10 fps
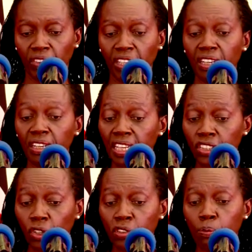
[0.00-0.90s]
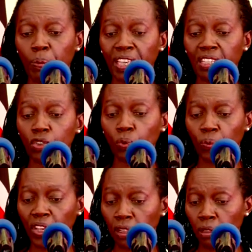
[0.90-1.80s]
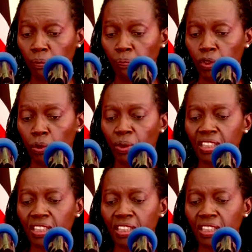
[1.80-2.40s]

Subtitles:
Nations begin to fail when